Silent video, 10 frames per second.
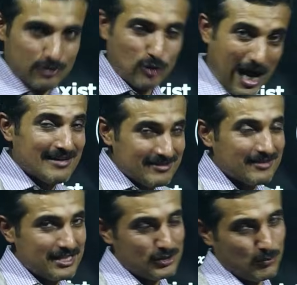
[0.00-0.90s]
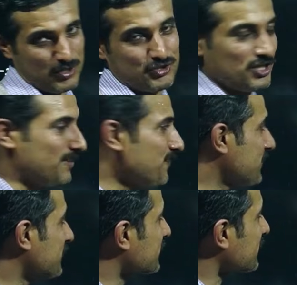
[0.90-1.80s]
To answer this question,
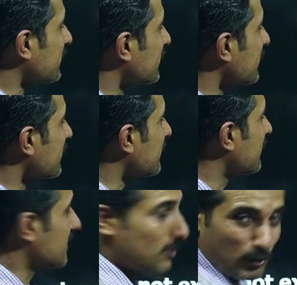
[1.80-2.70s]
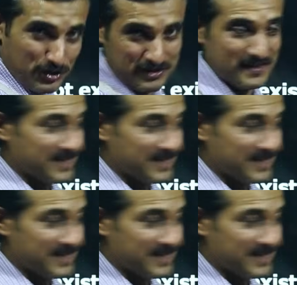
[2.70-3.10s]
the question